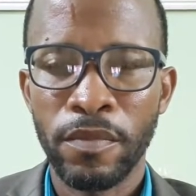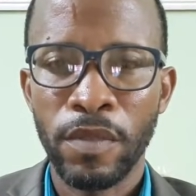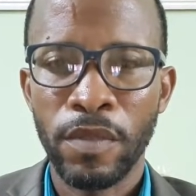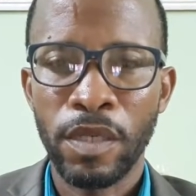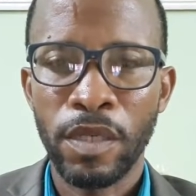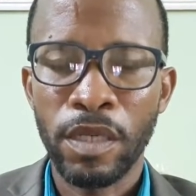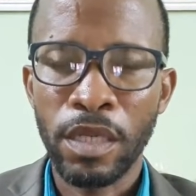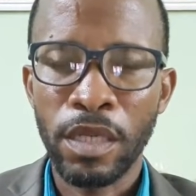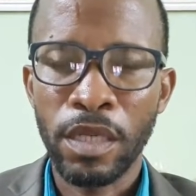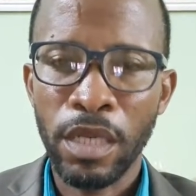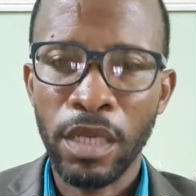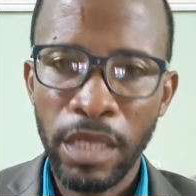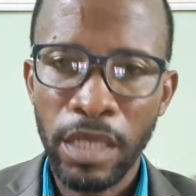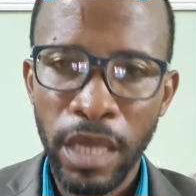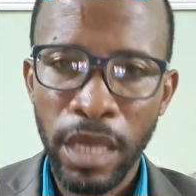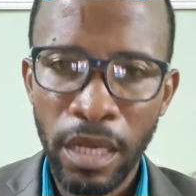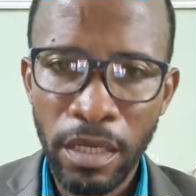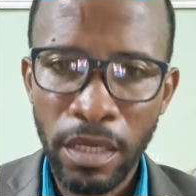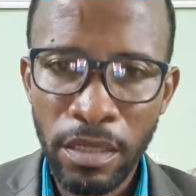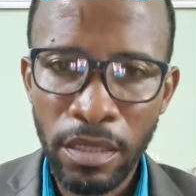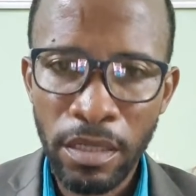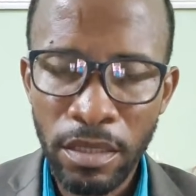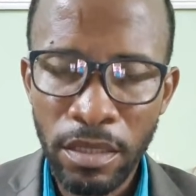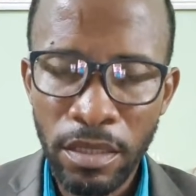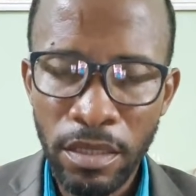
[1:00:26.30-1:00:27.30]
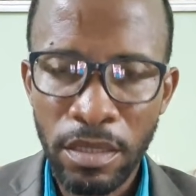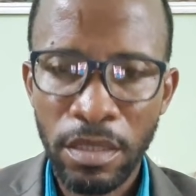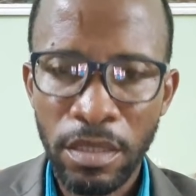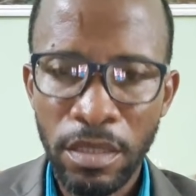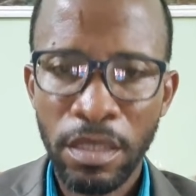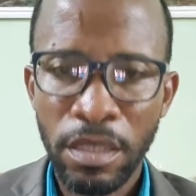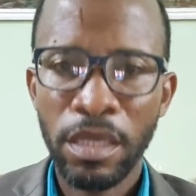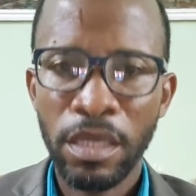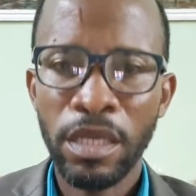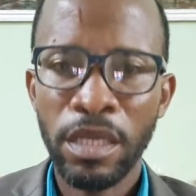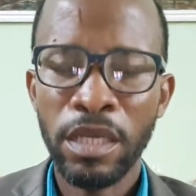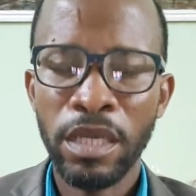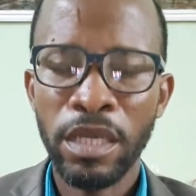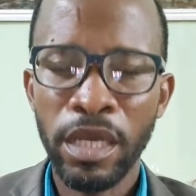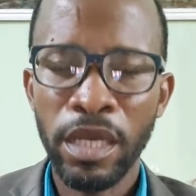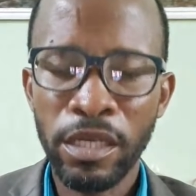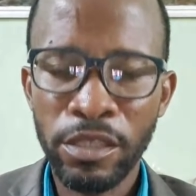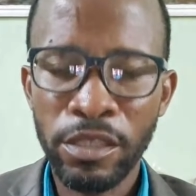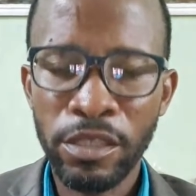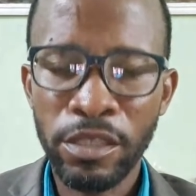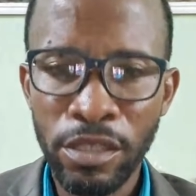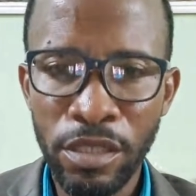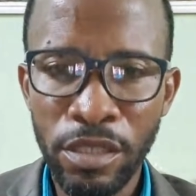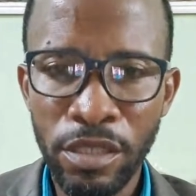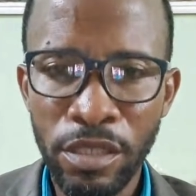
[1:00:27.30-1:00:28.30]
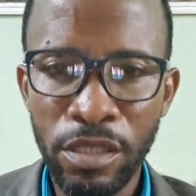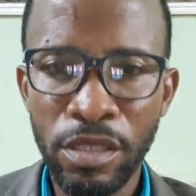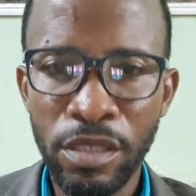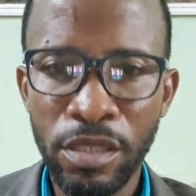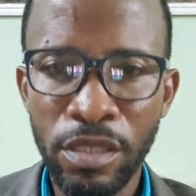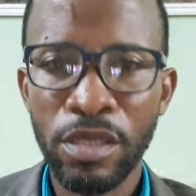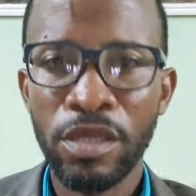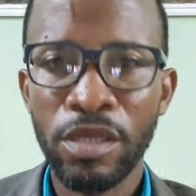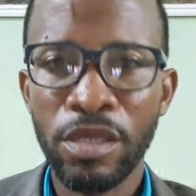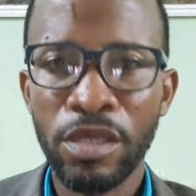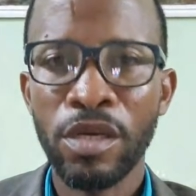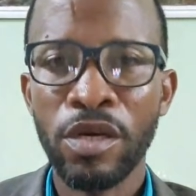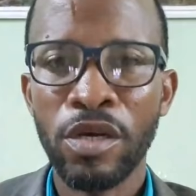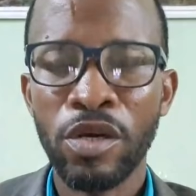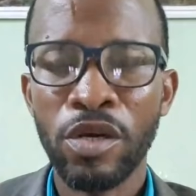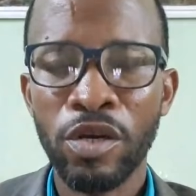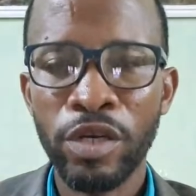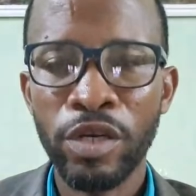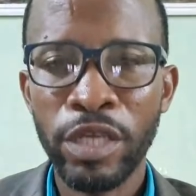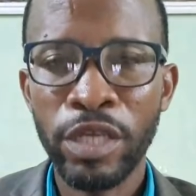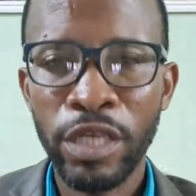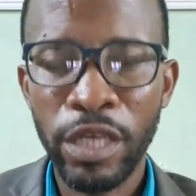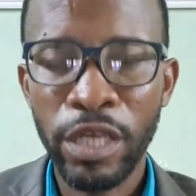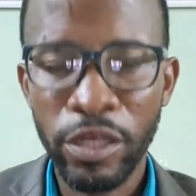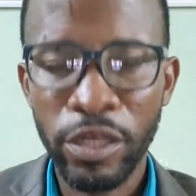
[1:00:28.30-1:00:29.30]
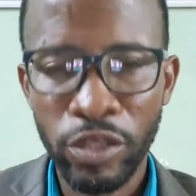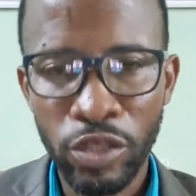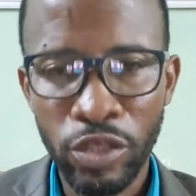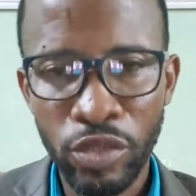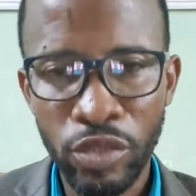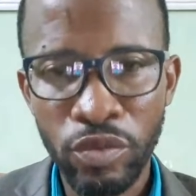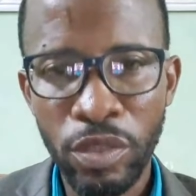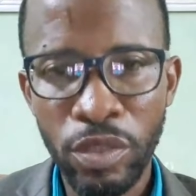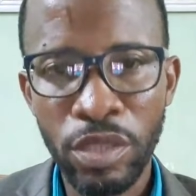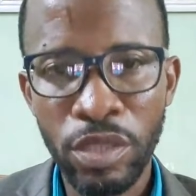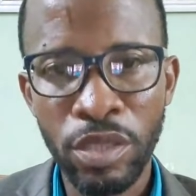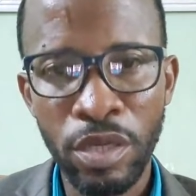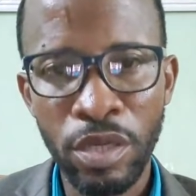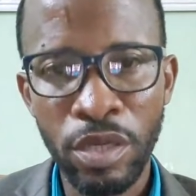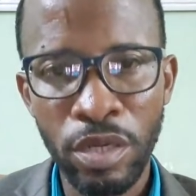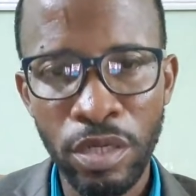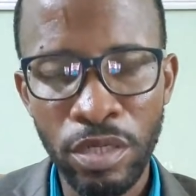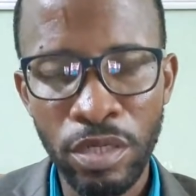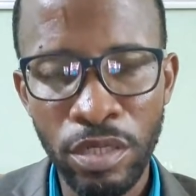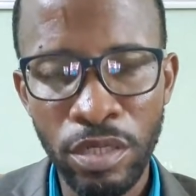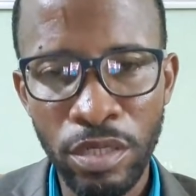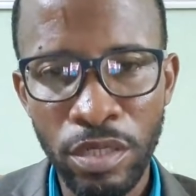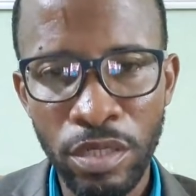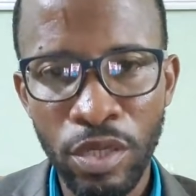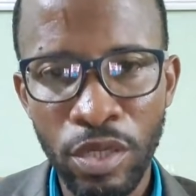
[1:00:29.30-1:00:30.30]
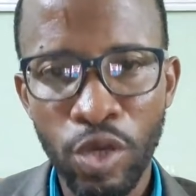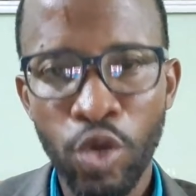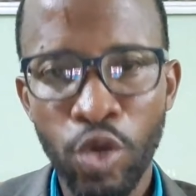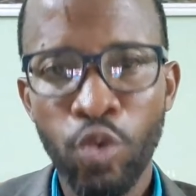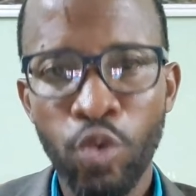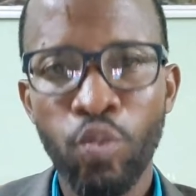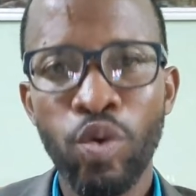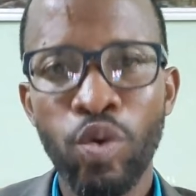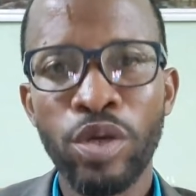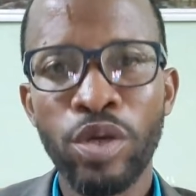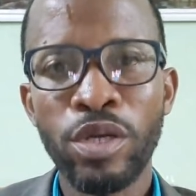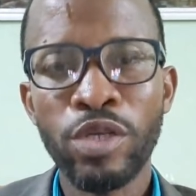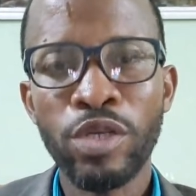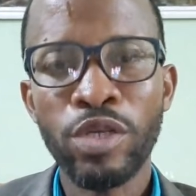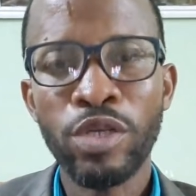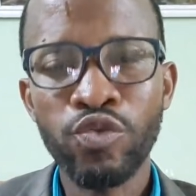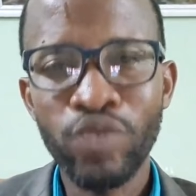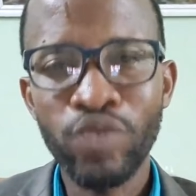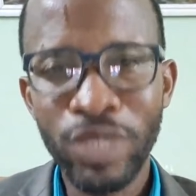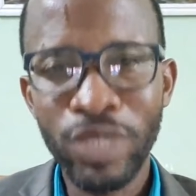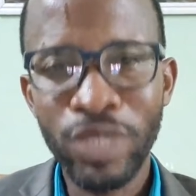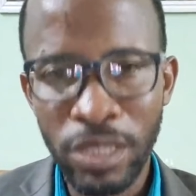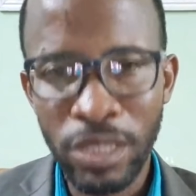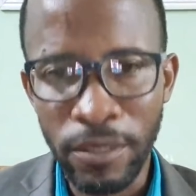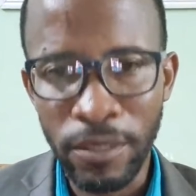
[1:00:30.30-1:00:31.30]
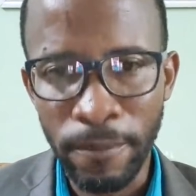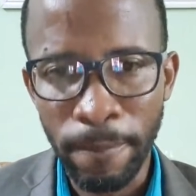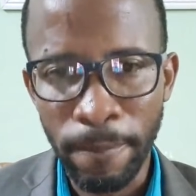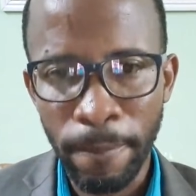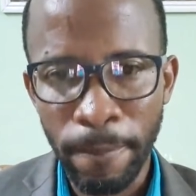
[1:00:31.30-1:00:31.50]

Guyana's election or electoral laws were not written